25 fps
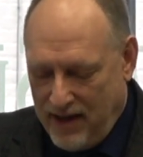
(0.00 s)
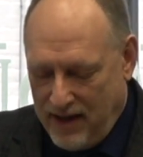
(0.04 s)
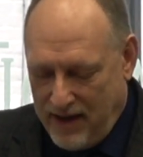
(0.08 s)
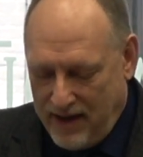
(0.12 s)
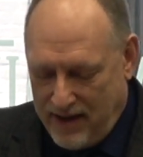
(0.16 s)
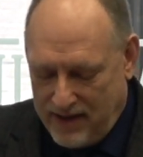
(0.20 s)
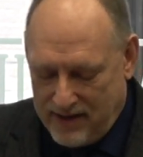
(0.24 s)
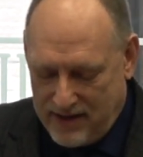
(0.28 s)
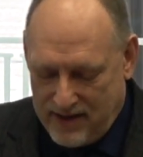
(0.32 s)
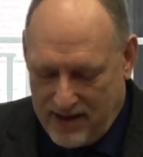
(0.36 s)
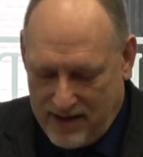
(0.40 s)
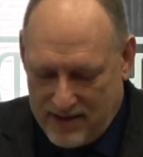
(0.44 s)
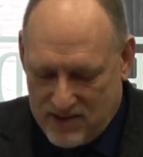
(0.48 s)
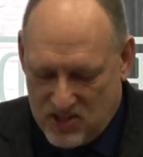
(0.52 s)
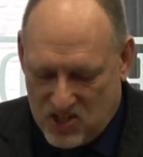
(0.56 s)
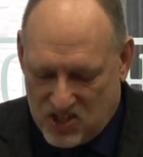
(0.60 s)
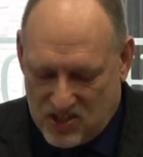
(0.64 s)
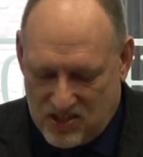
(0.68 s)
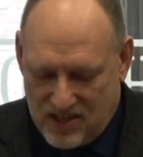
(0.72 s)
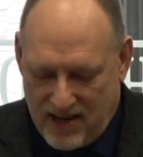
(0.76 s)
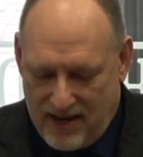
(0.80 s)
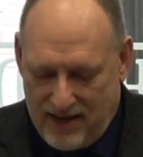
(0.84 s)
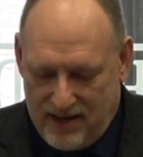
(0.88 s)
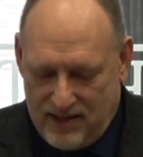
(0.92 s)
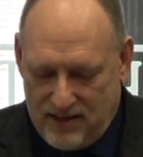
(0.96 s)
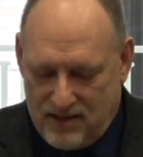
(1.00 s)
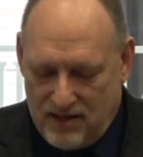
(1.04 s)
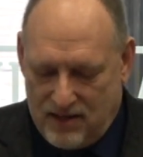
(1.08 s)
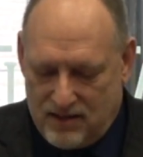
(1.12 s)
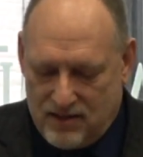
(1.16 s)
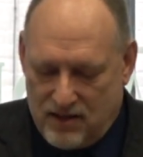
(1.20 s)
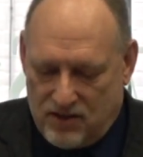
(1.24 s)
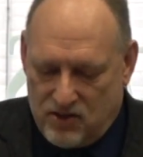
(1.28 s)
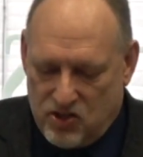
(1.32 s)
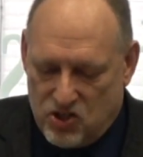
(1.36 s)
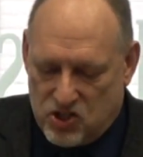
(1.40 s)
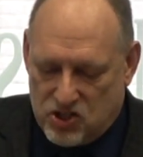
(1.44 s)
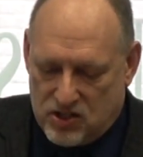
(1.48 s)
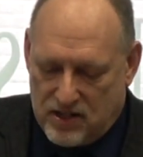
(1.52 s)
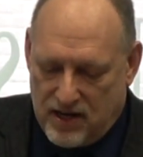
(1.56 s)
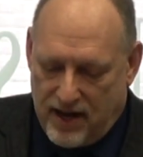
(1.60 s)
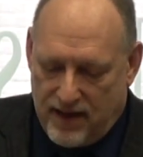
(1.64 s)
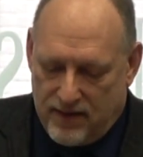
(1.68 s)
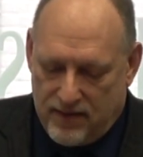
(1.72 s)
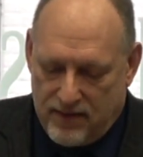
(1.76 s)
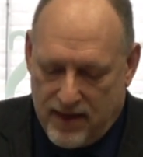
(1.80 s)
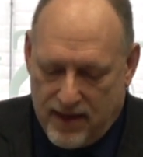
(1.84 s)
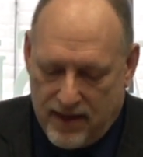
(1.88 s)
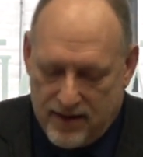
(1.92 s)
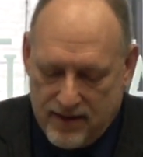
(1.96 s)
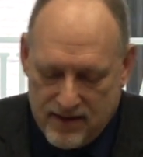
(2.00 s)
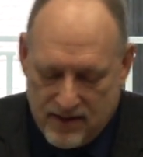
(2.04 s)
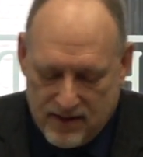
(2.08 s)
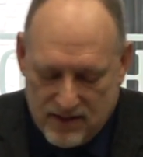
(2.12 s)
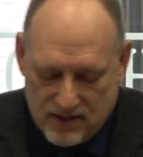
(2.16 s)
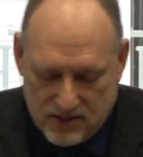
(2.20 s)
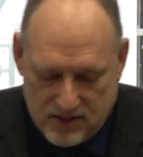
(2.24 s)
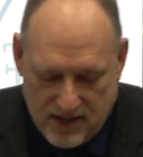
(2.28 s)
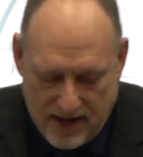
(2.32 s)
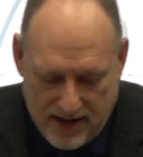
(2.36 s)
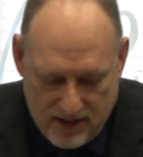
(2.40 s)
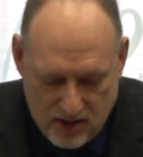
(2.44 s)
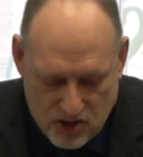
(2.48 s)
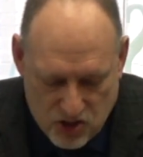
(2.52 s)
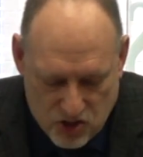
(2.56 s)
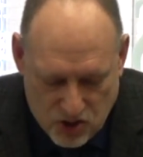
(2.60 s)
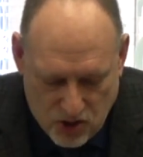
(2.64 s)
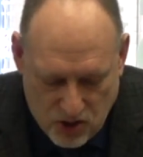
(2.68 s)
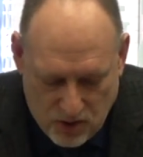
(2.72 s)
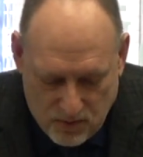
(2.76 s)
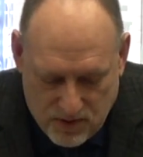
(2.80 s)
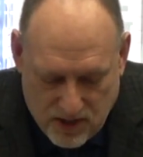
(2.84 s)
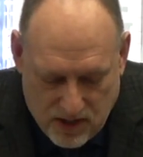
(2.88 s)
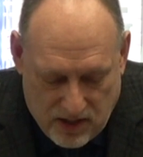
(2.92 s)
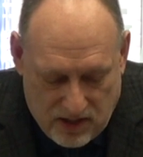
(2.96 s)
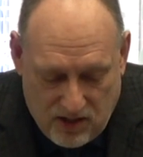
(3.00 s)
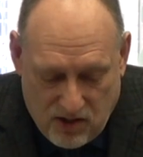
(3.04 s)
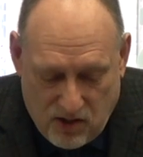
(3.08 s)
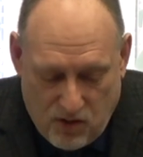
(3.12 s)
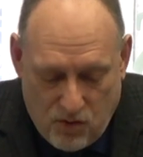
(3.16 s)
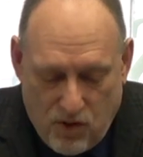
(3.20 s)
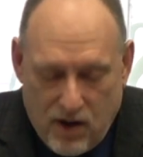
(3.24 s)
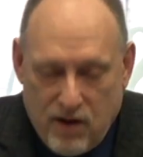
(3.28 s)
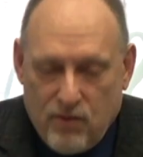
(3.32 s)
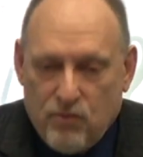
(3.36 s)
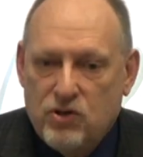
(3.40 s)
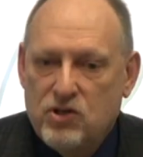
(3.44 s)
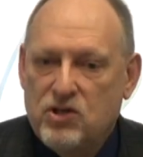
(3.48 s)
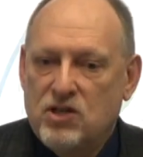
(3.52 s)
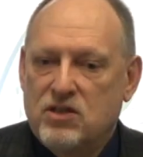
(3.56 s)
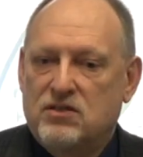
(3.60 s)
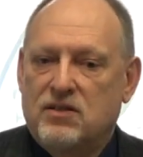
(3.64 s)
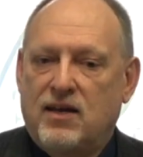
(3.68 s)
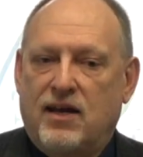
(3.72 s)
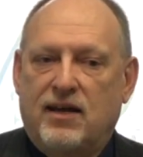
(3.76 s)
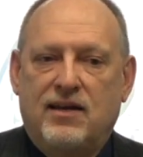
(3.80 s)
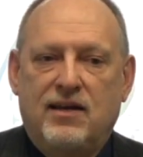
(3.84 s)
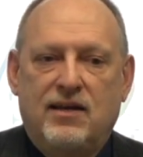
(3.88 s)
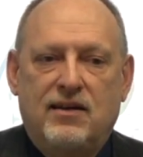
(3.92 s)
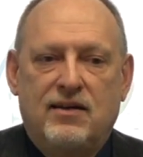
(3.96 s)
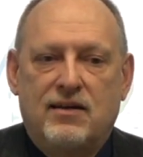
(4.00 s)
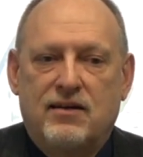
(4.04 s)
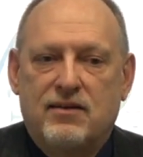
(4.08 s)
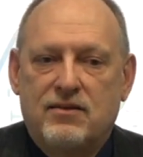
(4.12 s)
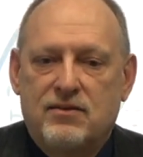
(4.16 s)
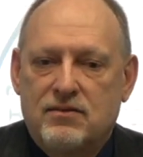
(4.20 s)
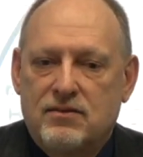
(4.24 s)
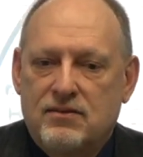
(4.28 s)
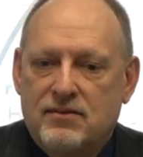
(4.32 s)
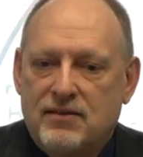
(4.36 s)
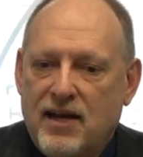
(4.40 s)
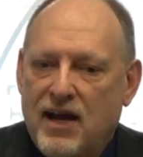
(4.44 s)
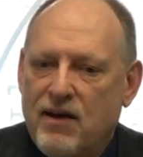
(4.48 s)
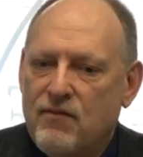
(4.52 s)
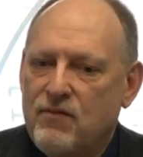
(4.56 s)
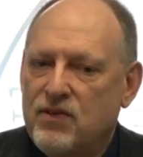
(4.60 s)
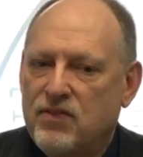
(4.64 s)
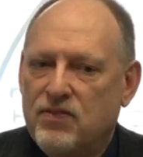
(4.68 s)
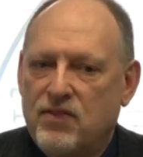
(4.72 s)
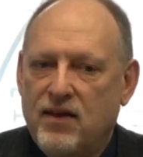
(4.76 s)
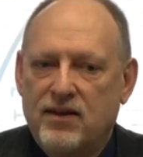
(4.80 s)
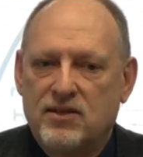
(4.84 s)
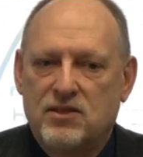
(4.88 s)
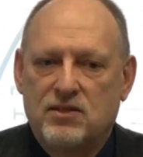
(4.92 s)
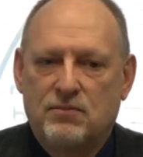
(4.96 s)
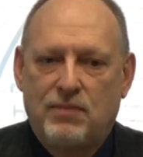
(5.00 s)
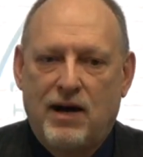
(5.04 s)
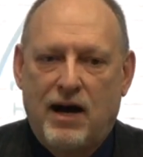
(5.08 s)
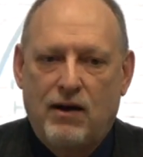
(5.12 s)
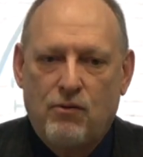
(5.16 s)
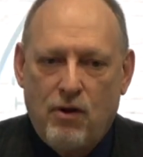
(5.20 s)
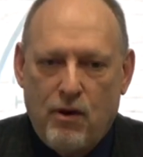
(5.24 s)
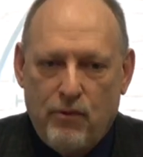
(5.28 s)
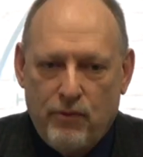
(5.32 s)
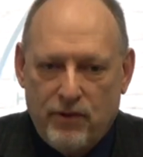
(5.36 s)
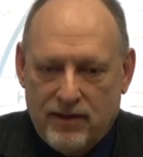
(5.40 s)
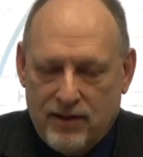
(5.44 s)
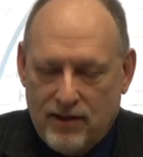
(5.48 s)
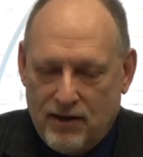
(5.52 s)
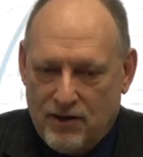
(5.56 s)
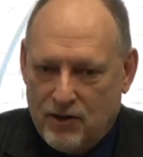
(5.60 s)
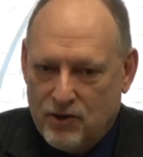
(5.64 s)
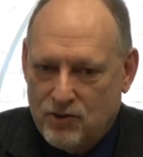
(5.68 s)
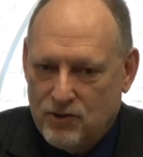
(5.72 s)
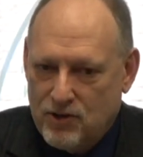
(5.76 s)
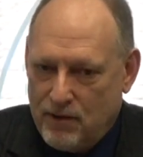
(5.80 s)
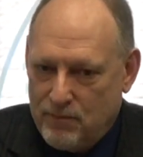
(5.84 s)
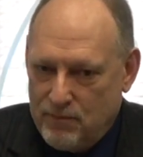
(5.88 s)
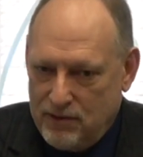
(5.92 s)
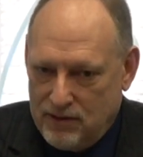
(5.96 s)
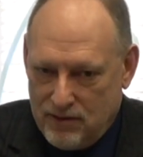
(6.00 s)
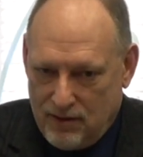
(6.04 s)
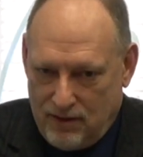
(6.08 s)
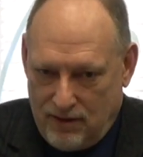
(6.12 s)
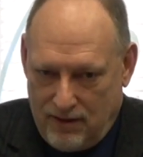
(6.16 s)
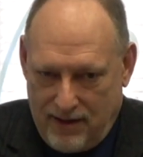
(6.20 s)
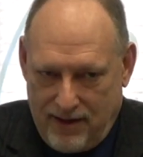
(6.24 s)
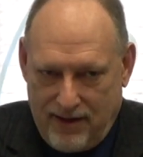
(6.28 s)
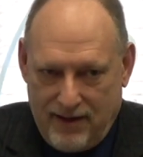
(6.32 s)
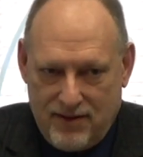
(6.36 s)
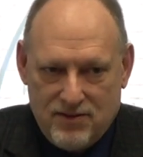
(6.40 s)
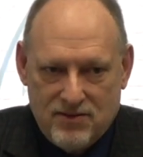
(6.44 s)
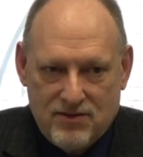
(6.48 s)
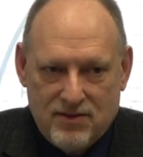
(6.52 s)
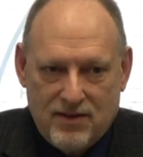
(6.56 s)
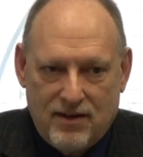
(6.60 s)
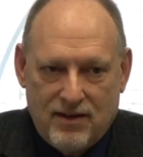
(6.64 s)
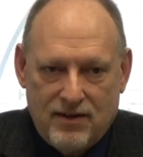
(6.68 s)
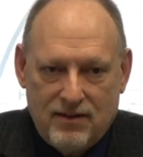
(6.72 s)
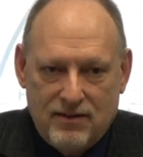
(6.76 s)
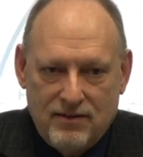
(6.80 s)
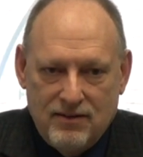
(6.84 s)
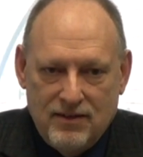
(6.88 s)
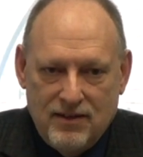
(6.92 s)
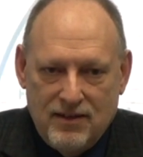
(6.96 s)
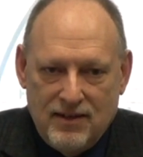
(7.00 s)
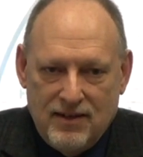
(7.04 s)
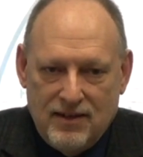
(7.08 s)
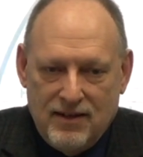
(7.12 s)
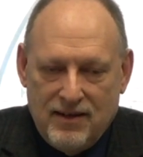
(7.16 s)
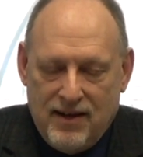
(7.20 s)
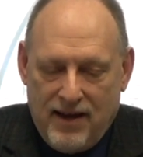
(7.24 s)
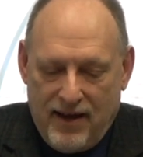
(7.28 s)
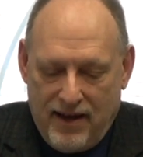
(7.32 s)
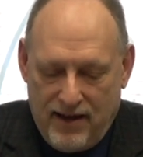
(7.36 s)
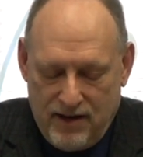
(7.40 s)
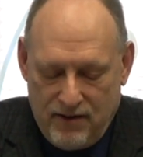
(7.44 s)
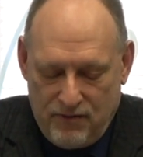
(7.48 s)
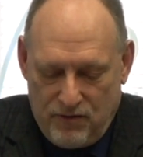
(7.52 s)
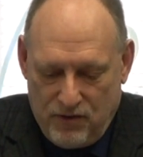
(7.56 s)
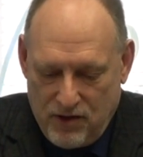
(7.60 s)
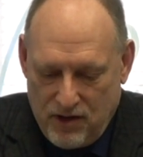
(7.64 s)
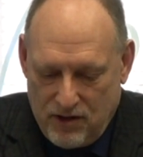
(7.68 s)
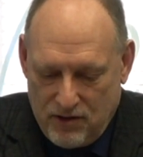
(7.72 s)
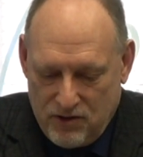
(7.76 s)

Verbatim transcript: And, and Satan doesn't understand that. Satan assumes that, you know what, we're just like he is. Everything's about what we can get our grubby little hands on. And if you